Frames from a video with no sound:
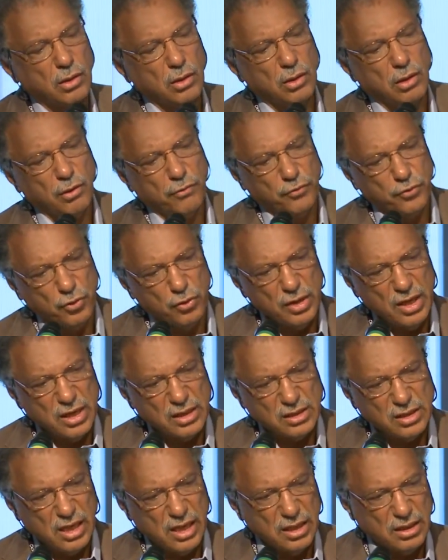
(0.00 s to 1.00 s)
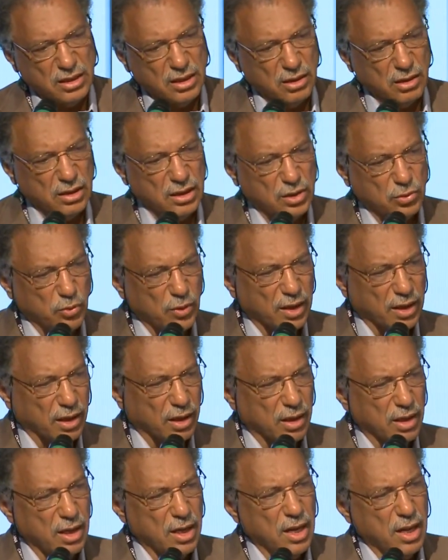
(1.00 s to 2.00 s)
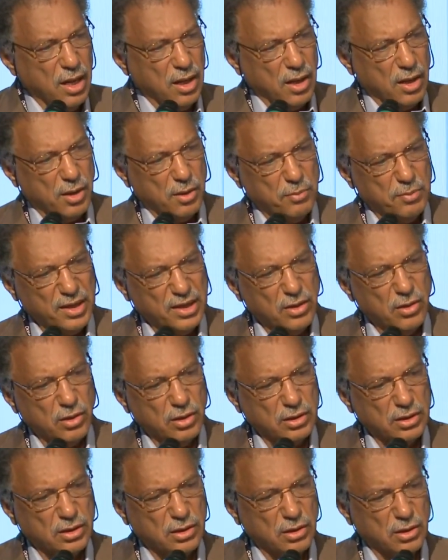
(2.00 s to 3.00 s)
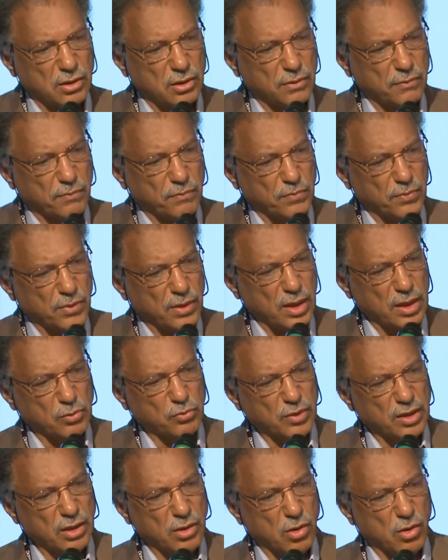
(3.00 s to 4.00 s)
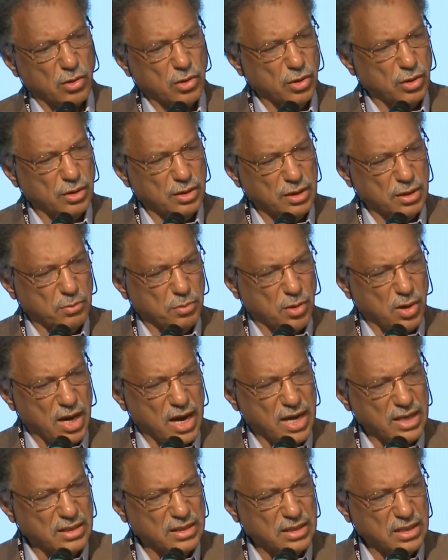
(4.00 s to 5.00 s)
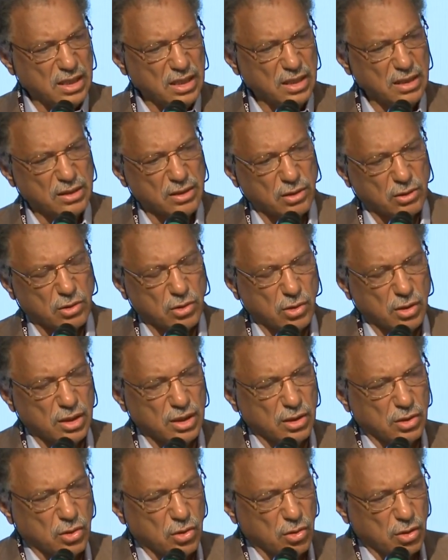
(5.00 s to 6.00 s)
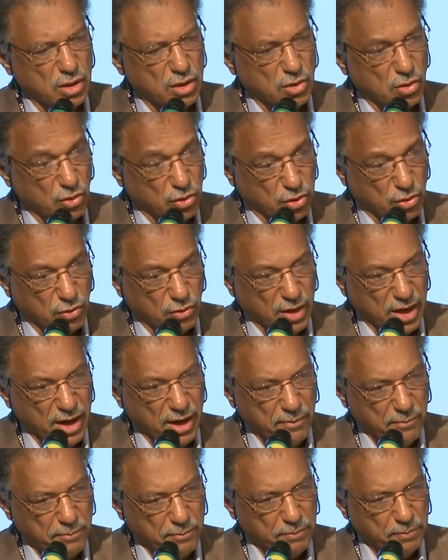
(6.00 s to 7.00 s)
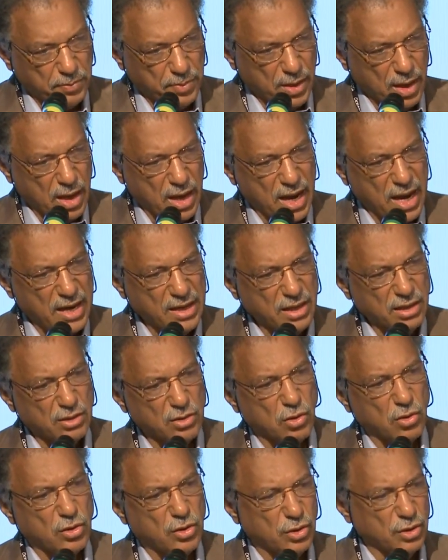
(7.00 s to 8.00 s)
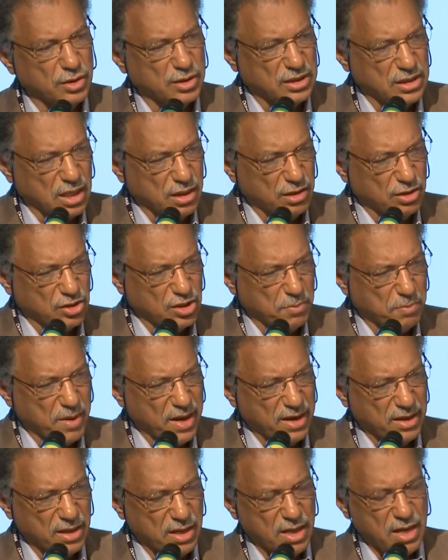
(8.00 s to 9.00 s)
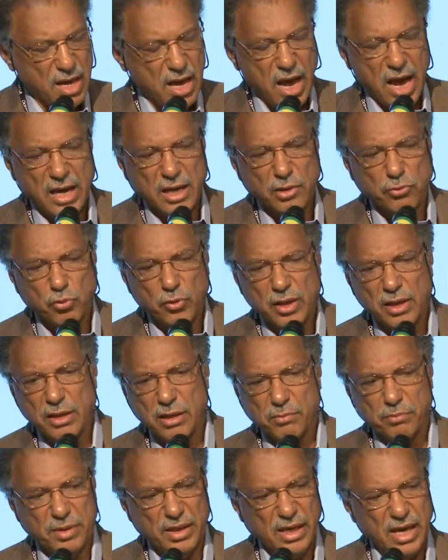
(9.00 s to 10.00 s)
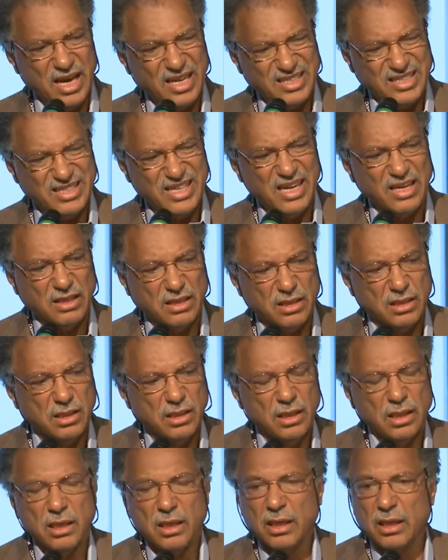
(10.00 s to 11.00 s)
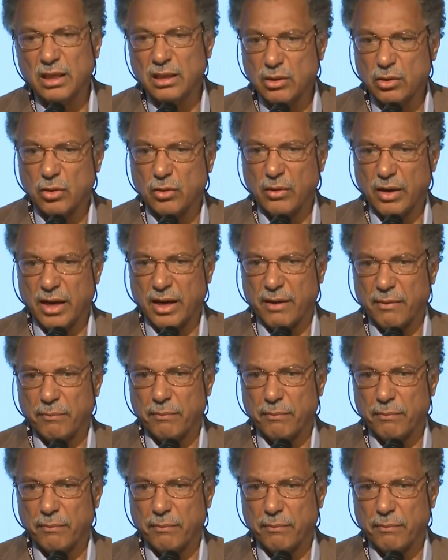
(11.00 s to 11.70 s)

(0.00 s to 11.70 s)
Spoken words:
a few years later, it will, because it will occur in the Bohai Sea in North Korea, and it occur in southern Japan, and it will be extinct in Korea.